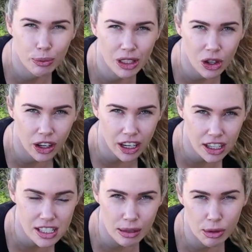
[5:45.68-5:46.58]
bit longer
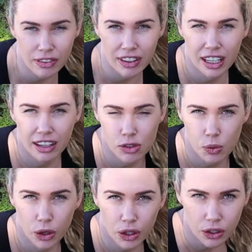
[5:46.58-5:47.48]
because some of the leaves
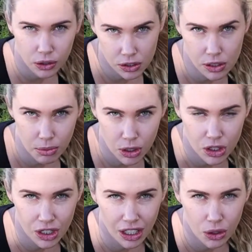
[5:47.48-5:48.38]
weren't
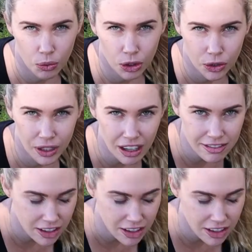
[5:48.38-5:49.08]
submerged underwater enough.